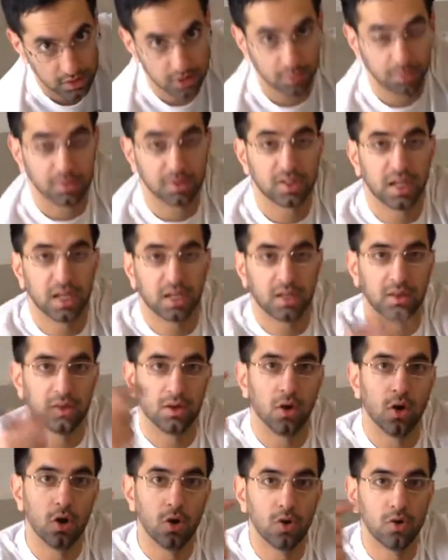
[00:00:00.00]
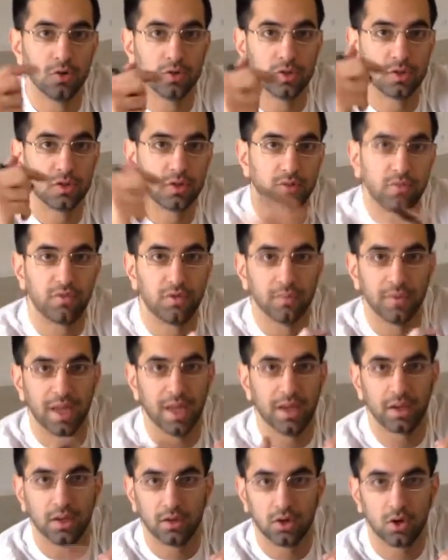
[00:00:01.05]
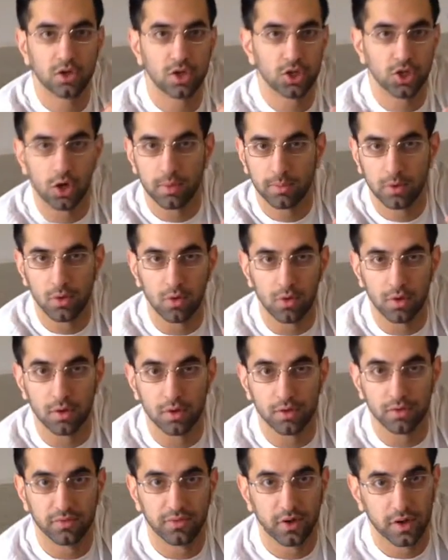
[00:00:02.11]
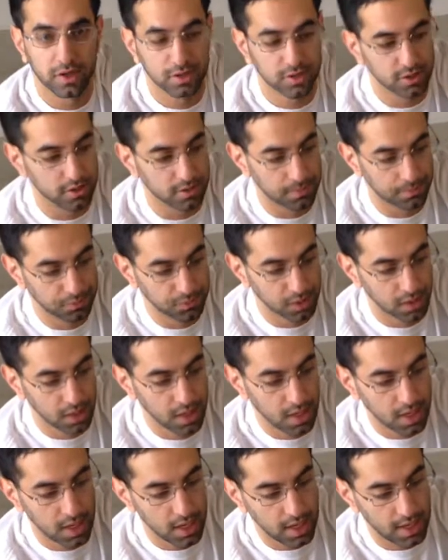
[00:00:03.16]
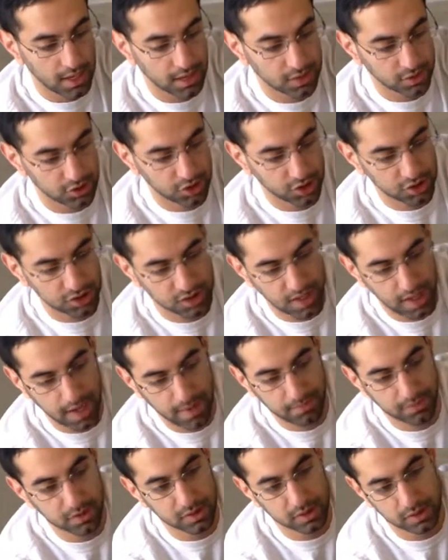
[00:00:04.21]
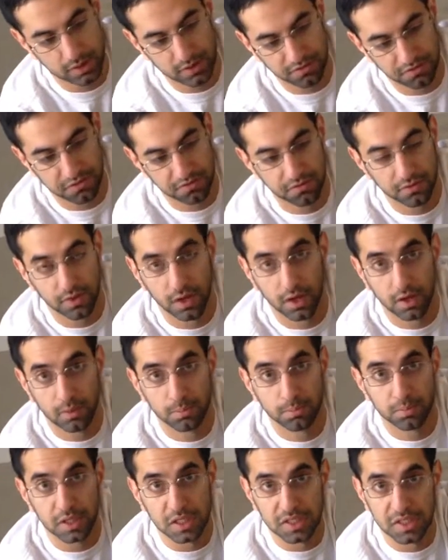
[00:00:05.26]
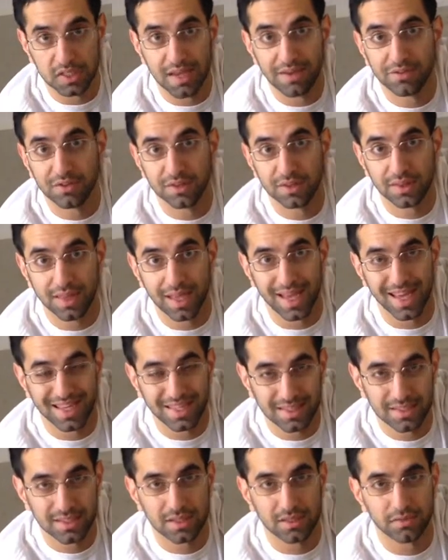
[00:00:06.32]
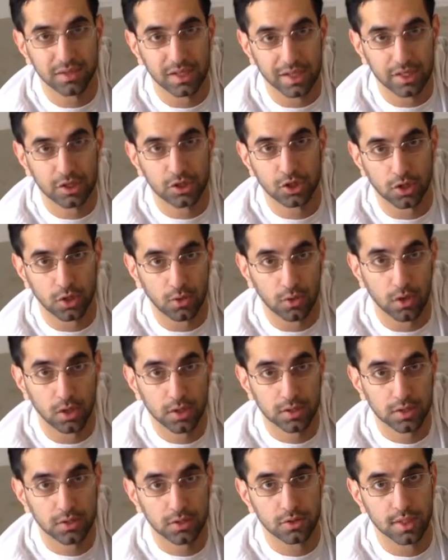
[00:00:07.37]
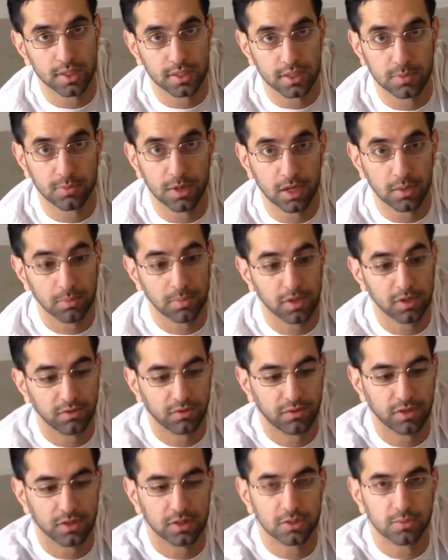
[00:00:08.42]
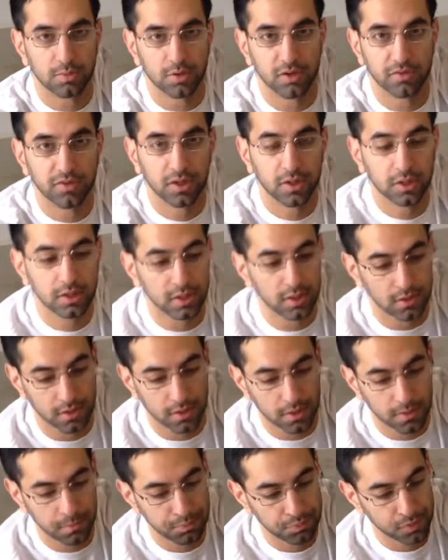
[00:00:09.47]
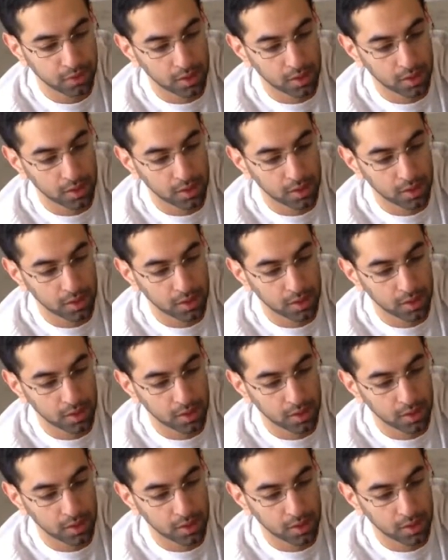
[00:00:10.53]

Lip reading: to protect the hose from the sharp corner of the faucet. It just happens to be 7/8 of an inch across, so that spade bit fits perfectly in there.